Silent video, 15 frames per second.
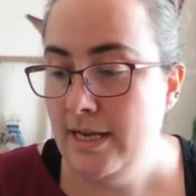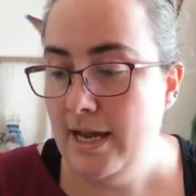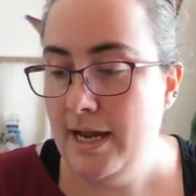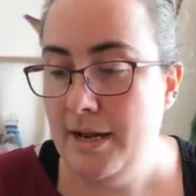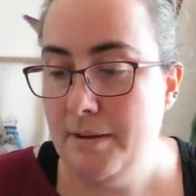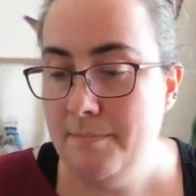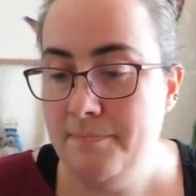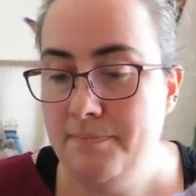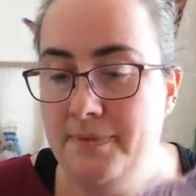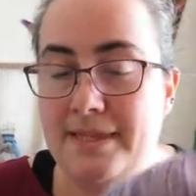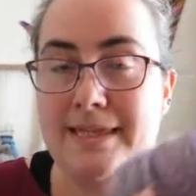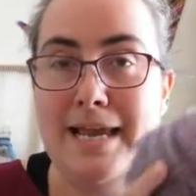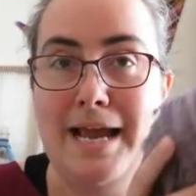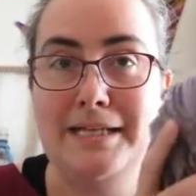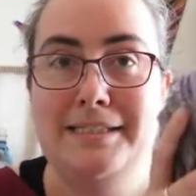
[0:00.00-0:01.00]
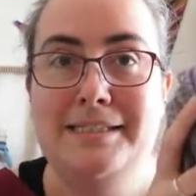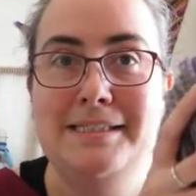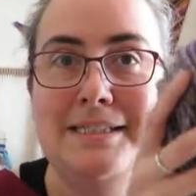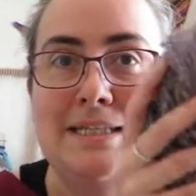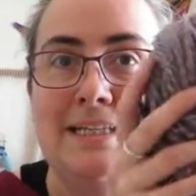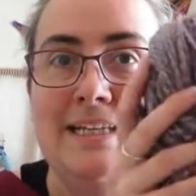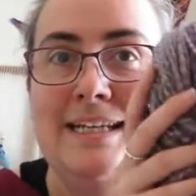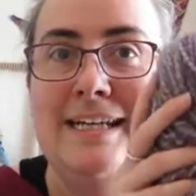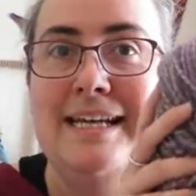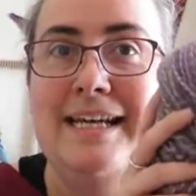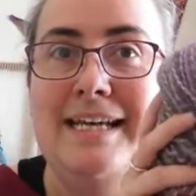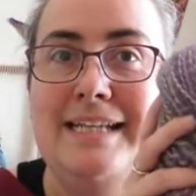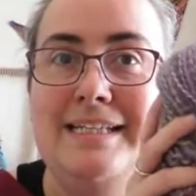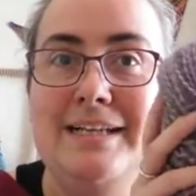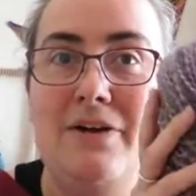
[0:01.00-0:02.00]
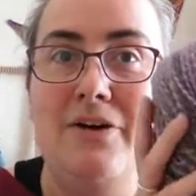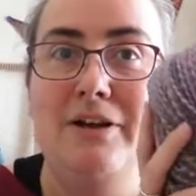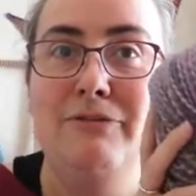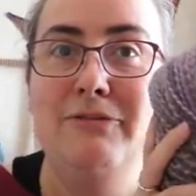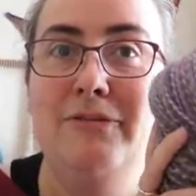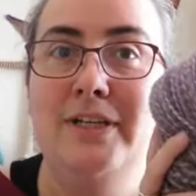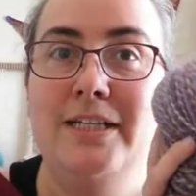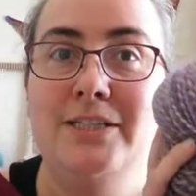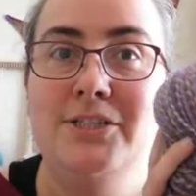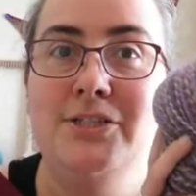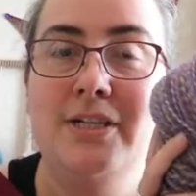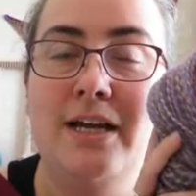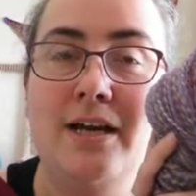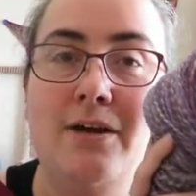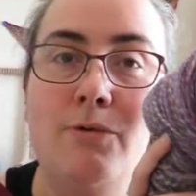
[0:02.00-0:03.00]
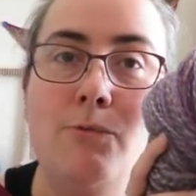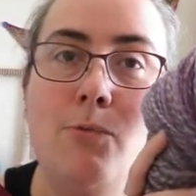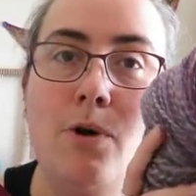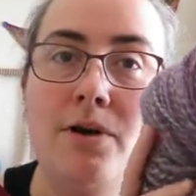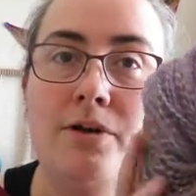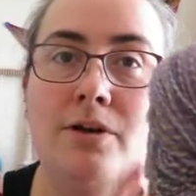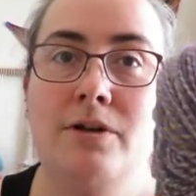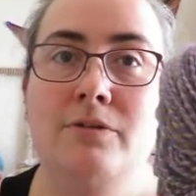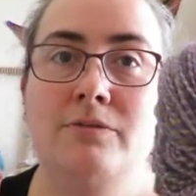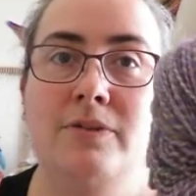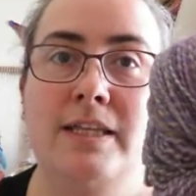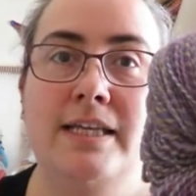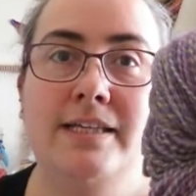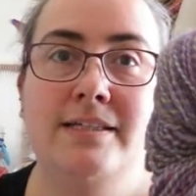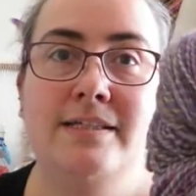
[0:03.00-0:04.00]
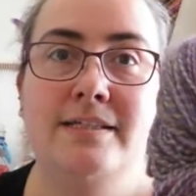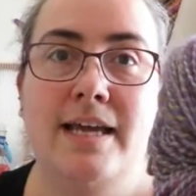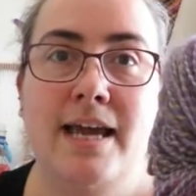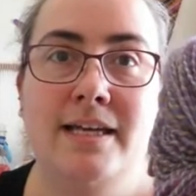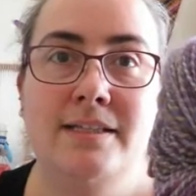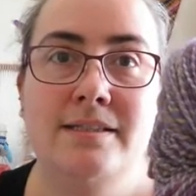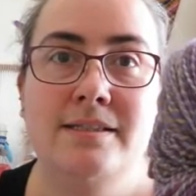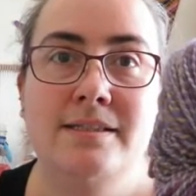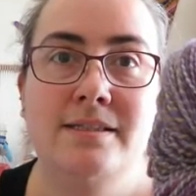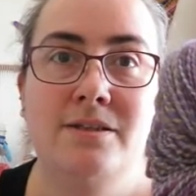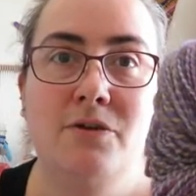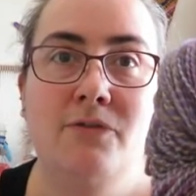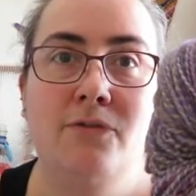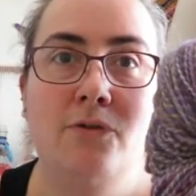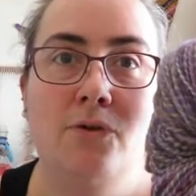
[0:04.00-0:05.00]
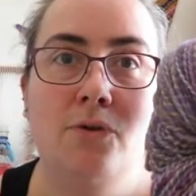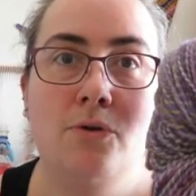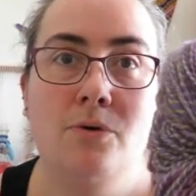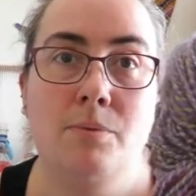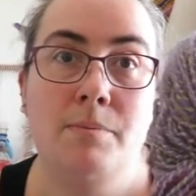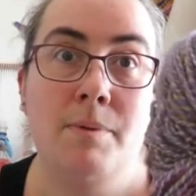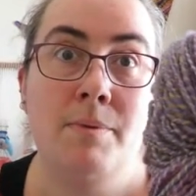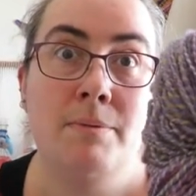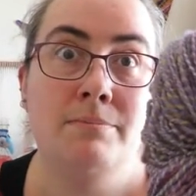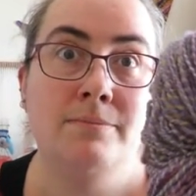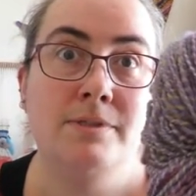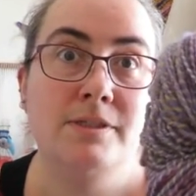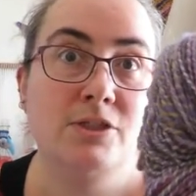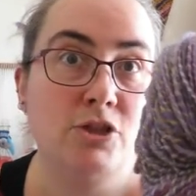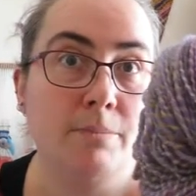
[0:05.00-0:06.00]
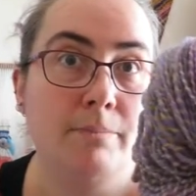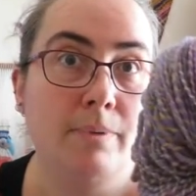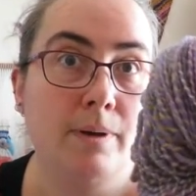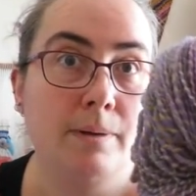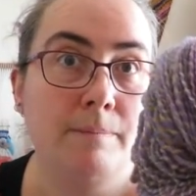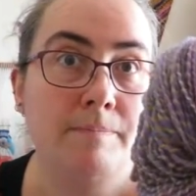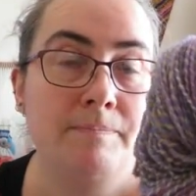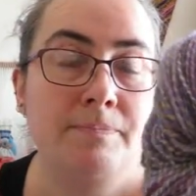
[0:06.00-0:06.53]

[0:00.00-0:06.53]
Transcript: Next I finished one of the skeins for my mum's jumper.